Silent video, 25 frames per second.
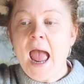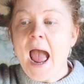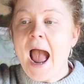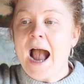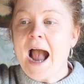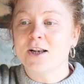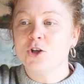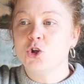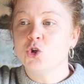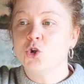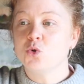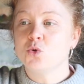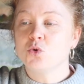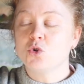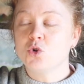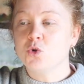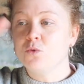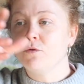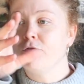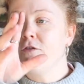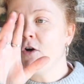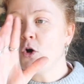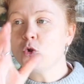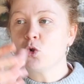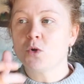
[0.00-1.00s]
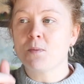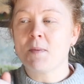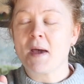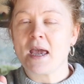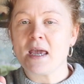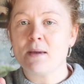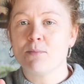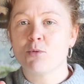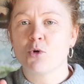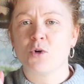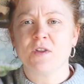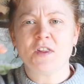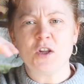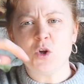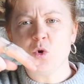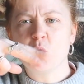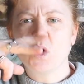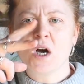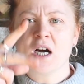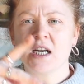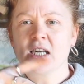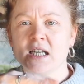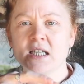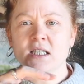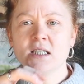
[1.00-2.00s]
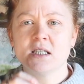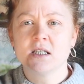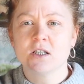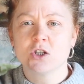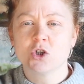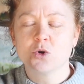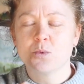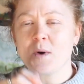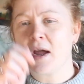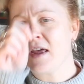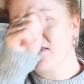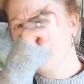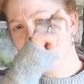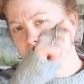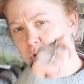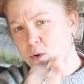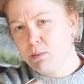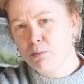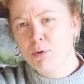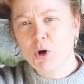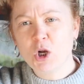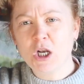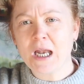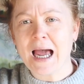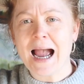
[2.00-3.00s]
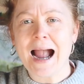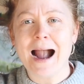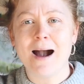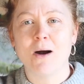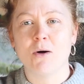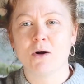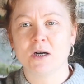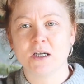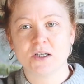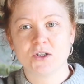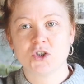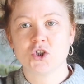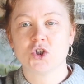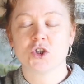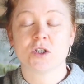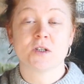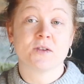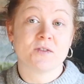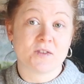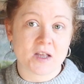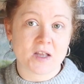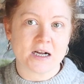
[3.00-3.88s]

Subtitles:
And you fold the paper and then you cut it in such a way and then you pull it out and it's just,